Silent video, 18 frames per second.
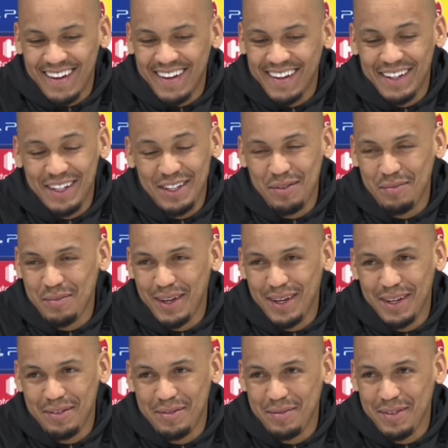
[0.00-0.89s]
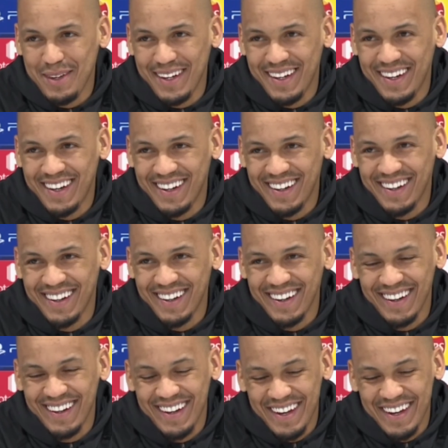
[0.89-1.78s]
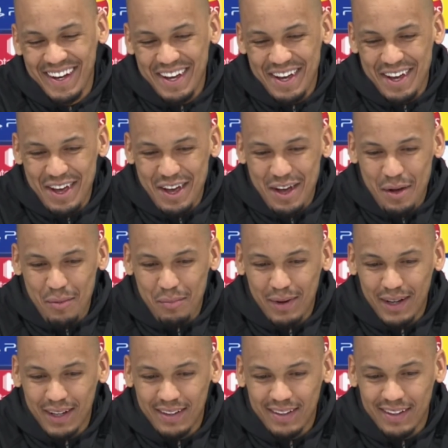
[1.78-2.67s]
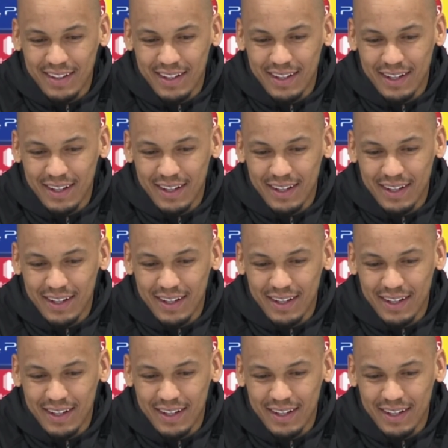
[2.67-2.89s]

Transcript: He didn't believe me, but